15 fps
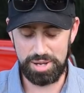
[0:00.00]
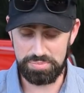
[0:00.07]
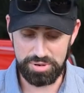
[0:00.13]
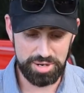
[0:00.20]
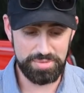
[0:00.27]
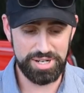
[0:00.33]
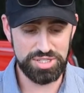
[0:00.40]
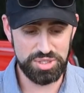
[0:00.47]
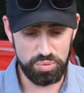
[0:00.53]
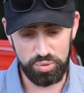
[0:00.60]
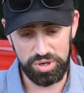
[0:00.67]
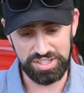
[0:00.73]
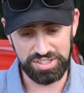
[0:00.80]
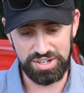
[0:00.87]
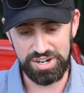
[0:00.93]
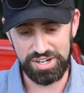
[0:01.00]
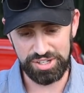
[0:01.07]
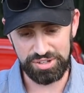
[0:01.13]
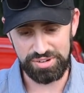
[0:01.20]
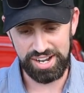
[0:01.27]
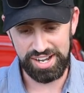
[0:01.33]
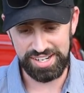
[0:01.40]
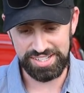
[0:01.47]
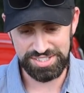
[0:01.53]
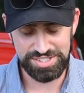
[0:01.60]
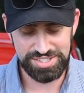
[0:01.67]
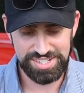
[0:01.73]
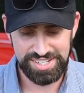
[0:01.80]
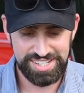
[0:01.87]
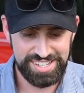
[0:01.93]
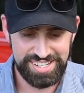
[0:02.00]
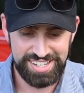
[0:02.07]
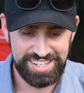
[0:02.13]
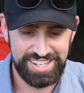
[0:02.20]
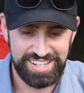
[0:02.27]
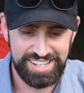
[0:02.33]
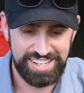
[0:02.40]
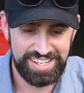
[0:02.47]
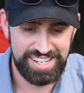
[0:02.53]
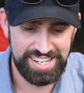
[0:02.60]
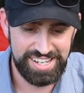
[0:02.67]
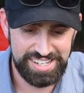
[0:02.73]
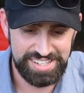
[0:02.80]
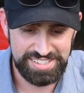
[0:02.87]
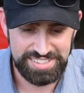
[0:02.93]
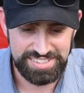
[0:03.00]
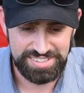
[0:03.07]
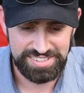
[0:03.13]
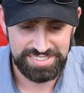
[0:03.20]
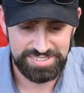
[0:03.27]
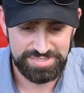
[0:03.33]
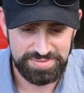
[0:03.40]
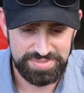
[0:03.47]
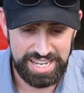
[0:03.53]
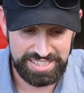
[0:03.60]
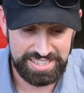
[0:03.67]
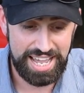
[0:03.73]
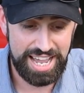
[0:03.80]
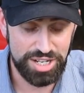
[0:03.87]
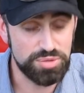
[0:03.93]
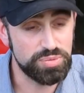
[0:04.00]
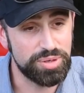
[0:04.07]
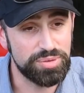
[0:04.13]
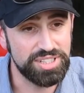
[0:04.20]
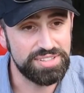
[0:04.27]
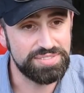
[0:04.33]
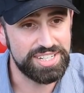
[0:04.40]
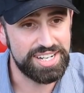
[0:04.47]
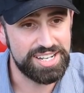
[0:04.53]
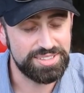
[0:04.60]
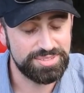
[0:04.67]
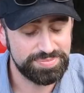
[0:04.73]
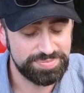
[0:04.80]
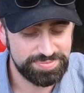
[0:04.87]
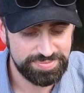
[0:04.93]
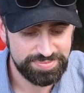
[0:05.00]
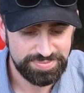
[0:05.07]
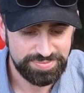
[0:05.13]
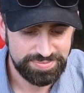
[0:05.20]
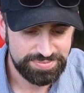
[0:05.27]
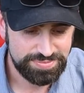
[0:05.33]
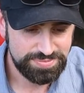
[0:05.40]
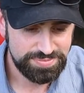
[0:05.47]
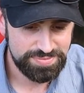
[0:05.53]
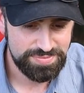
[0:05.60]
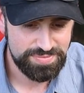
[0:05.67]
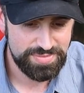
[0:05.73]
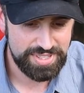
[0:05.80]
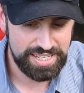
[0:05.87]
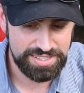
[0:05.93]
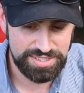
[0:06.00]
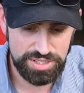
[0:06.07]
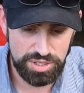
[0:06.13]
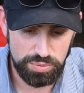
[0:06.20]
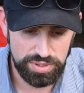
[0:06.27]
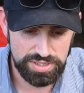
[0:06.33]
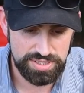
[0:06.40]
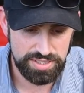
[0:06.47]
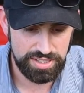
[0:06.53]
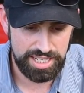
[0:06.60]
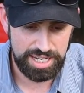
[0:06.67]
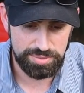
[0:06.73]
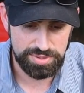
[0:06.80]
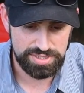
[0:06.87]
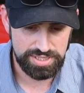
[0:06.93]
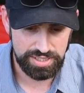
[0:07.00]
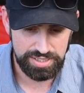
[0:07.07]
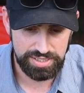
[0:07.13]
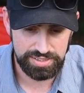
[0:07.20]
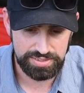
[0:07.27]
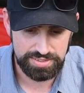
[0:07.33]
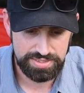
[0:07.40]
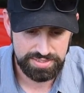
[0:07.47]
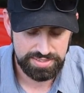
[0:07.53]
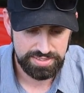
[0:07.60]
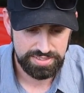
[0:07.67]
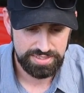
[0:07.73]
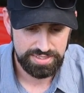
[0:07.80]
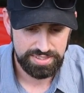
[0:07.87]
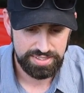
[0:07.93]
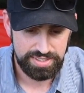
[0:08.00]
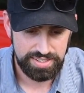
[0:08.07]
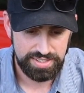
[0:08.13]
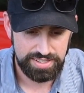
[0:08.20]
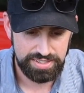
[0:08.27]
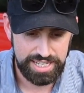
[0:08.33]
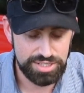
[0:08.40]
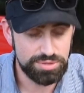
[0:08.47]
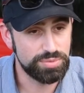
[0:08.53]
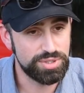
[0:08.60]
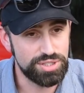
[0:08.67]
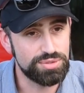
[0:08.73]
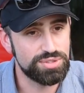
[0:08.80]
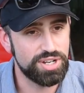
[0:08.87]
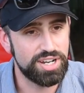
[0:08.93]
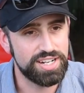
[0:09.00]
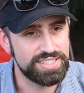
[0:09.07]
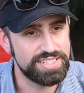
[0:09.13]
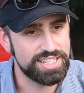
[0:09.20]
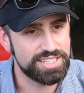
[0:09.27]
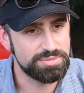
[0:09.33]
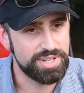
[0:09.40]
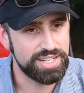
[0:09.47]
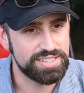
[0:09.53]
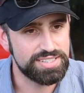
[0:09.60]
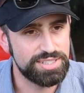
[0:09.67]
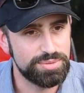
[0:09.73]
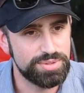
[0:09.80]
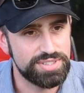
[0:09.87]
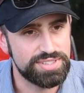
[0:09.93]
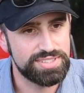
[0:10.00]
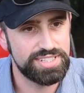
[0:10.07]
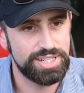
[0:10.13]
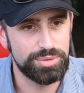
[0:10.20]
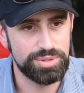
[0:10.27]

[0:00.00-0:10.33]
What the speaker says: pretty much a one-car garage and at the house we were living at. And so once all that was done, that's when you saw it at Tex-Mex. It was